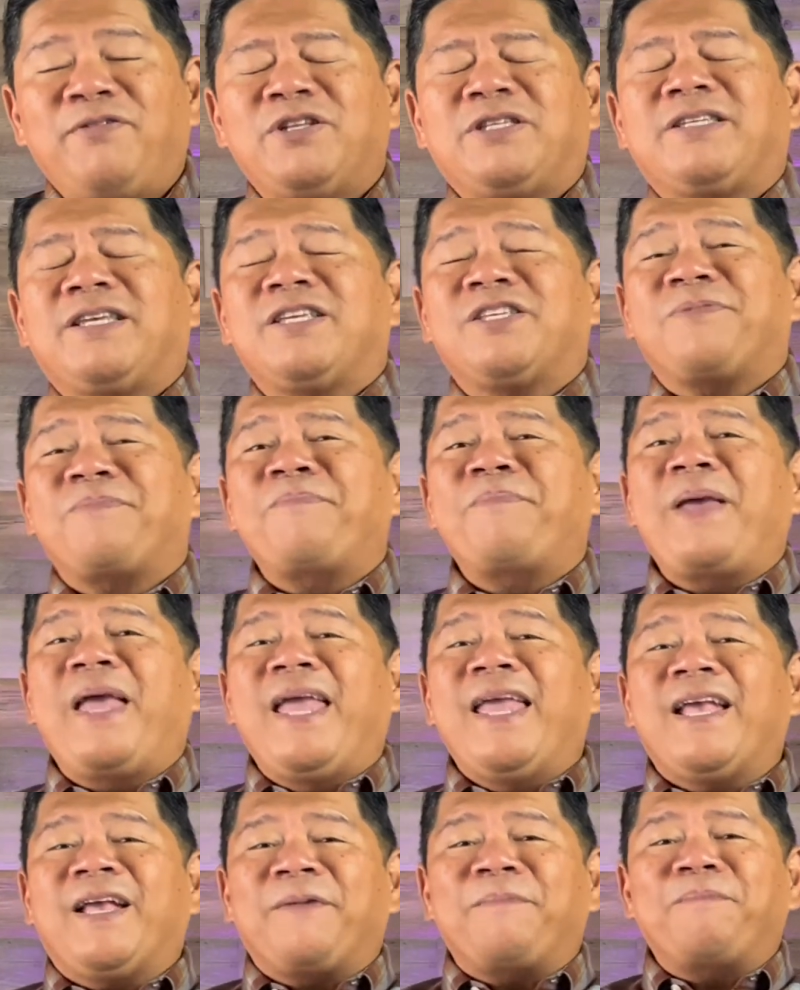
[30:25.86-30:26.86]
says,
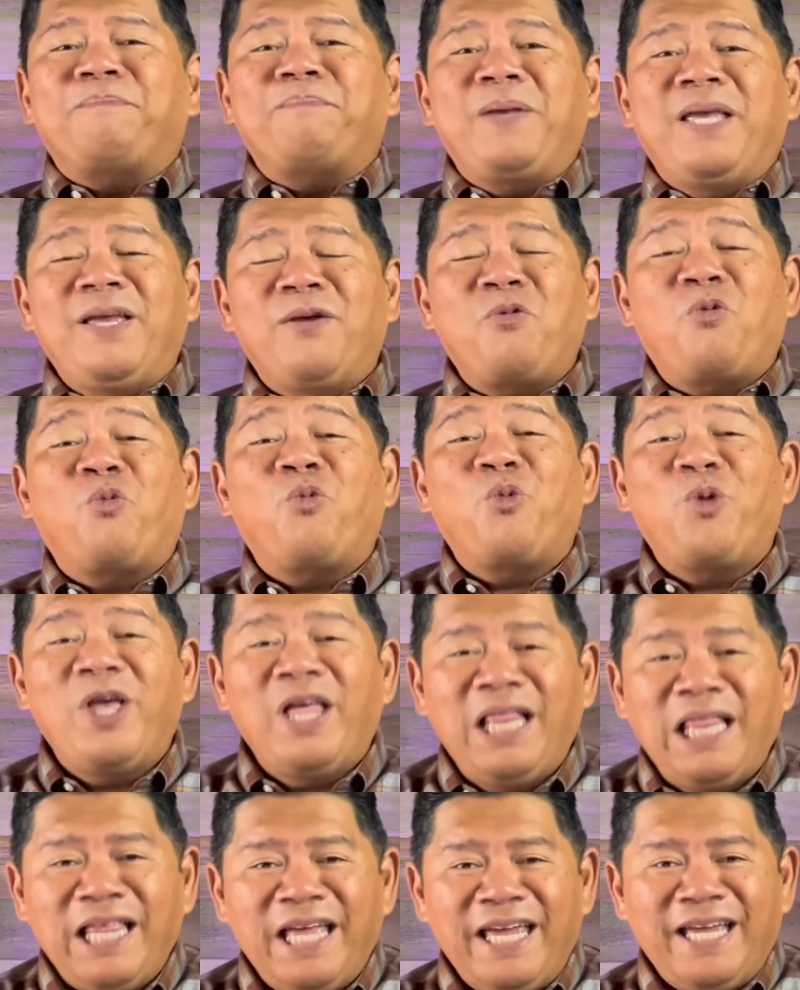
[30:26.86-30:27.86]
make me
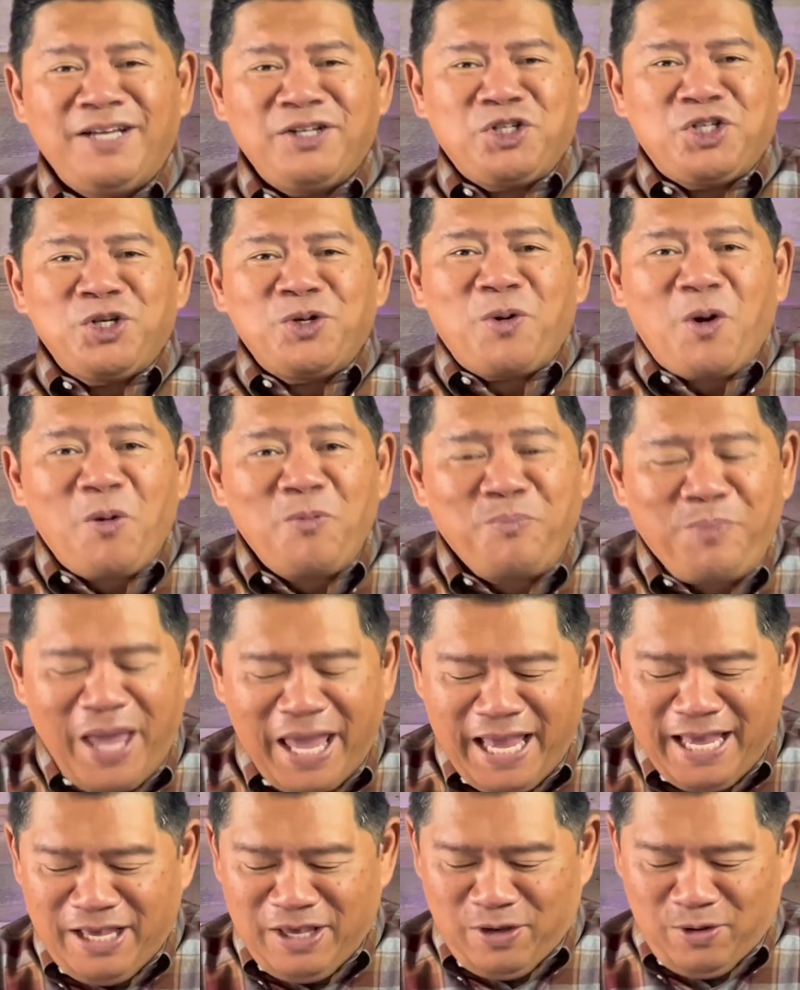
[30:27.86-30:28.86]
willing to
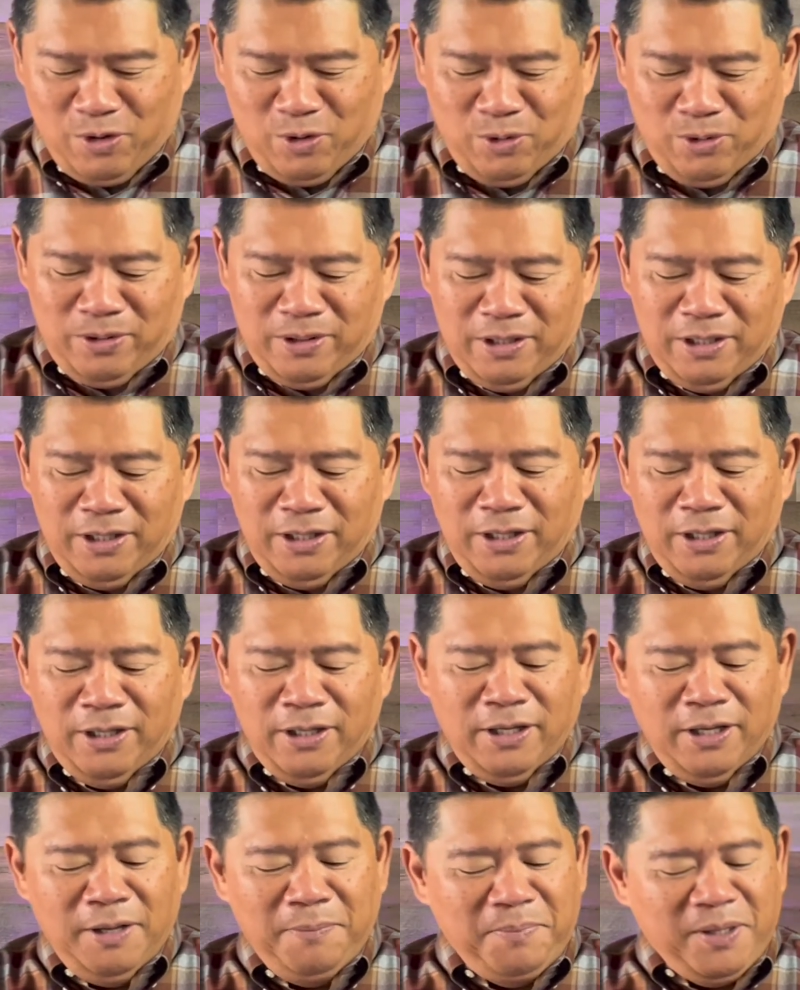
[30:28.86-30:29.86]
obey you.
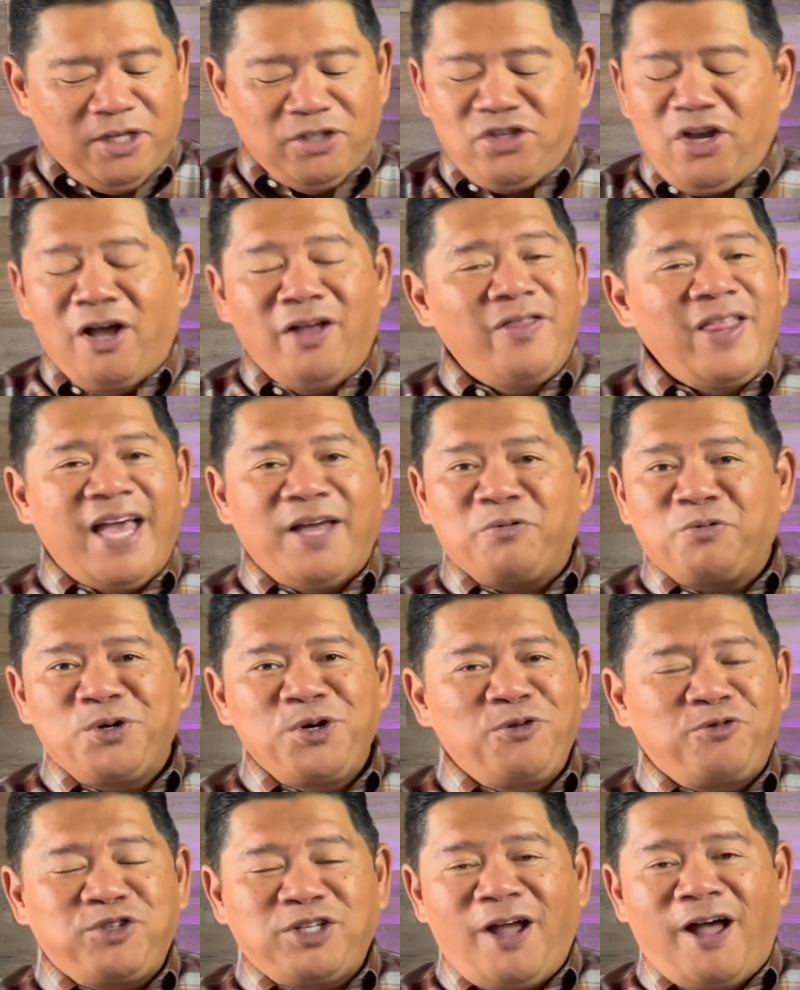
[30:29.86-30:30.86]
Because on that
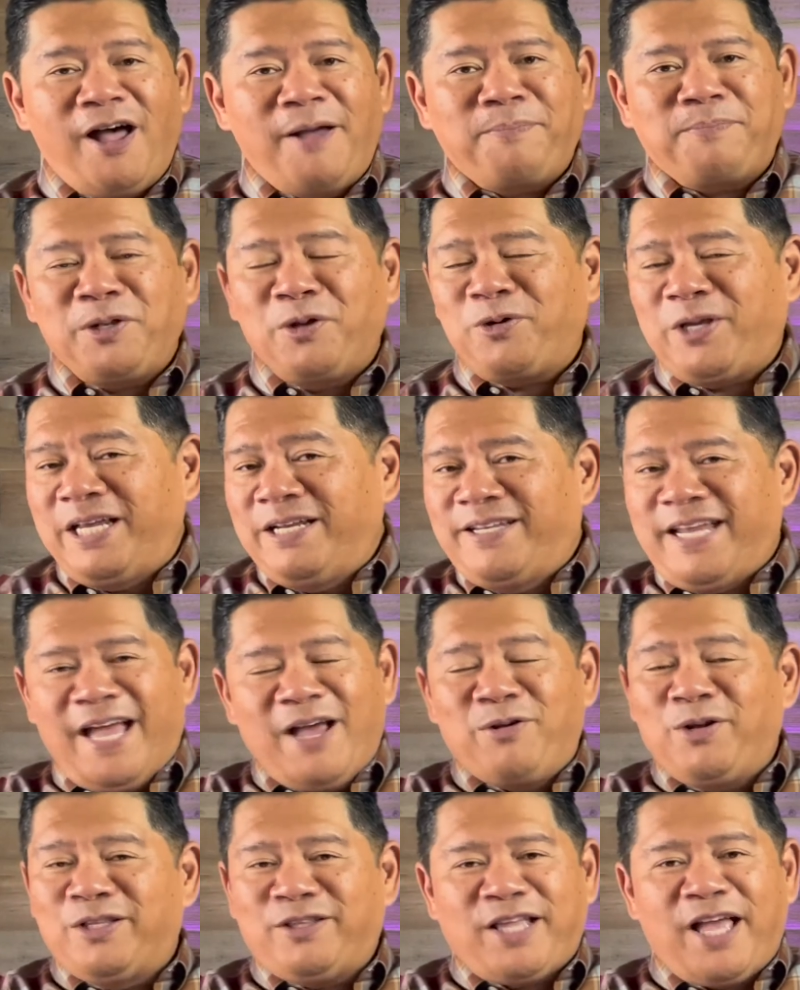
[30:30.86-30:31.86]
rooftop, looking
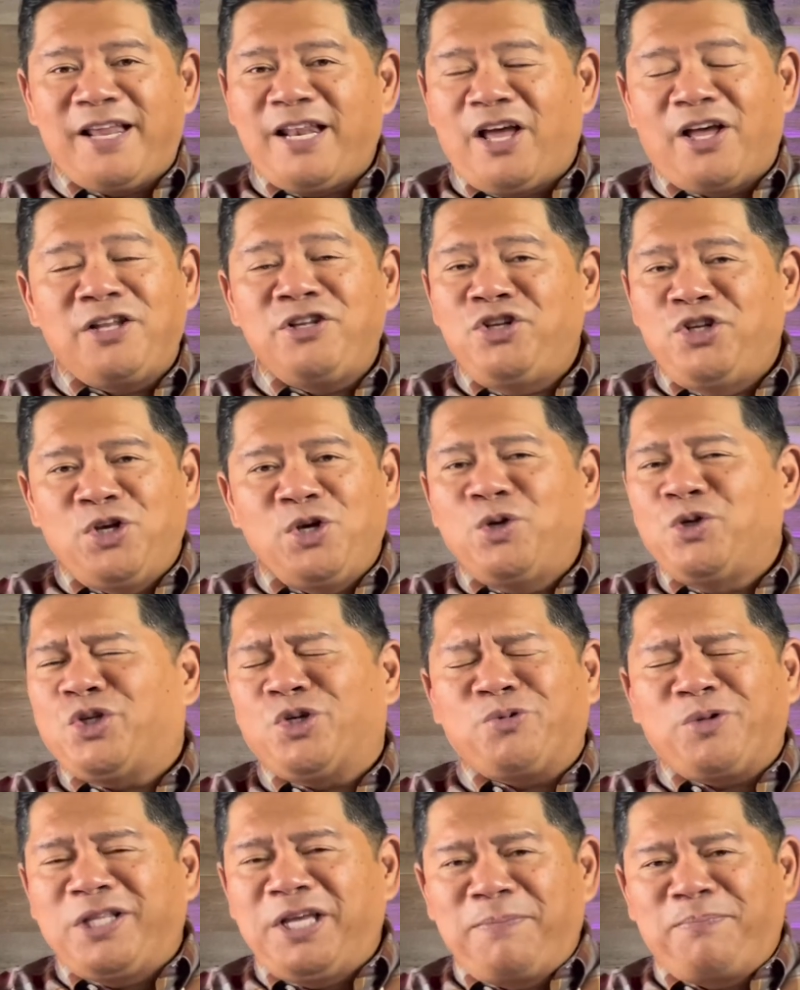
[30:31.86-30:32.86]
down at that
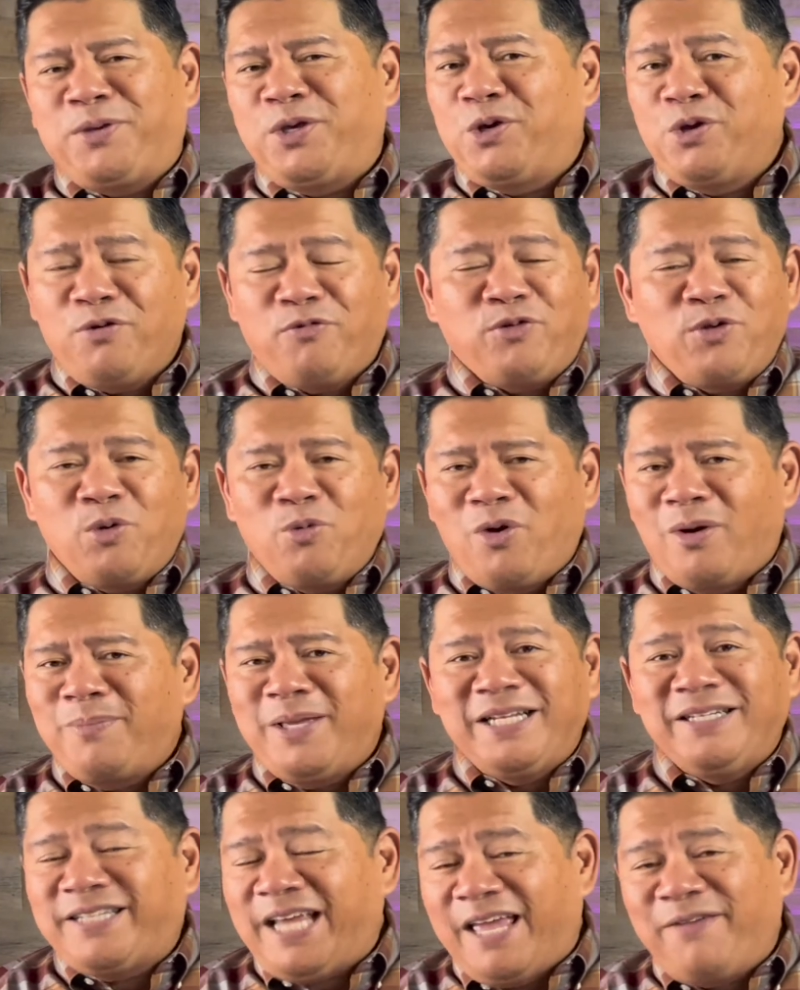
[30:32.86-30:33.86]
unusually beautiful
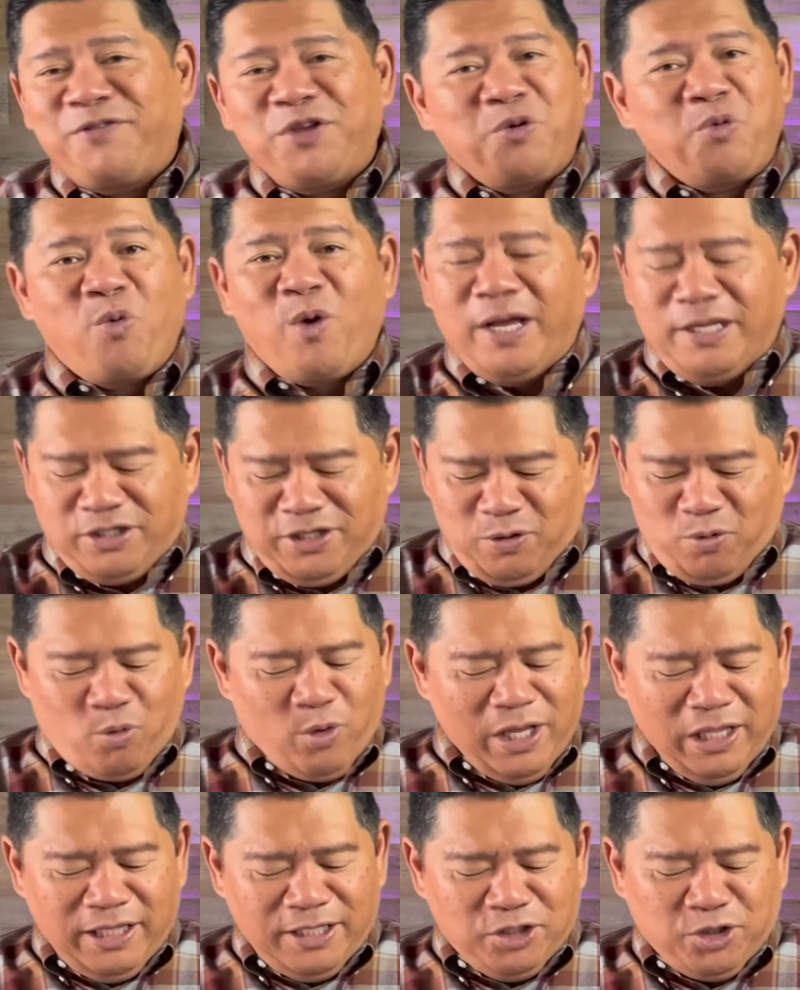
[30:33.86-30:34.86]
woman, David wasn't
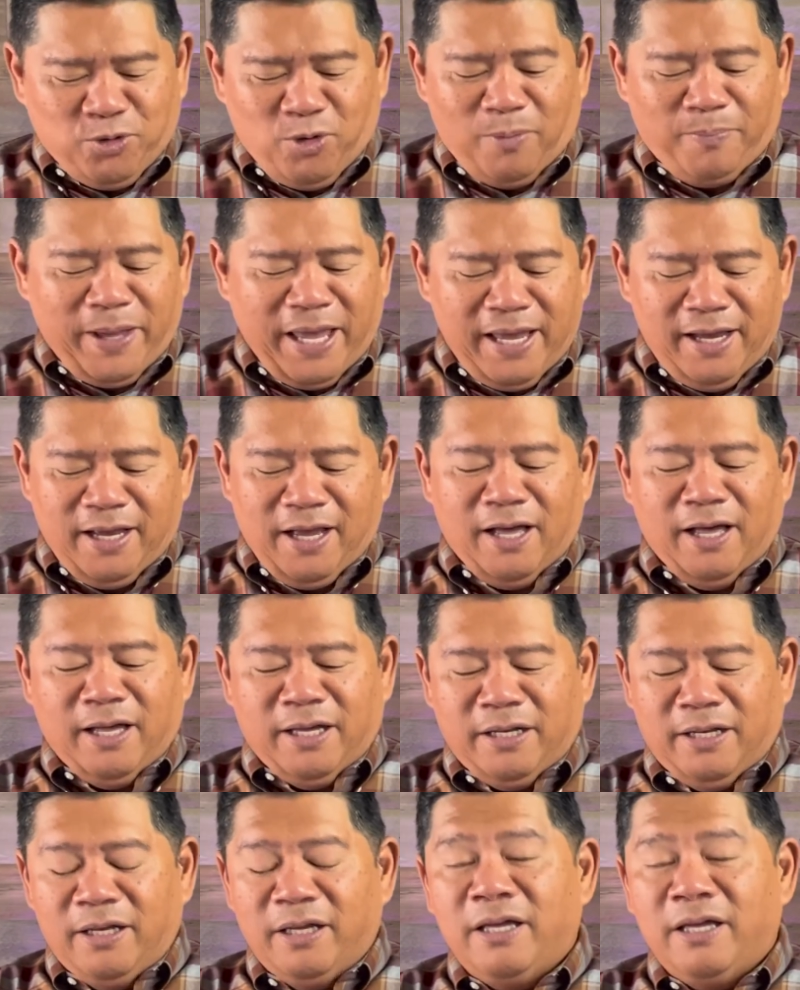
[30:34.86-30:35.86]
willing to obey God.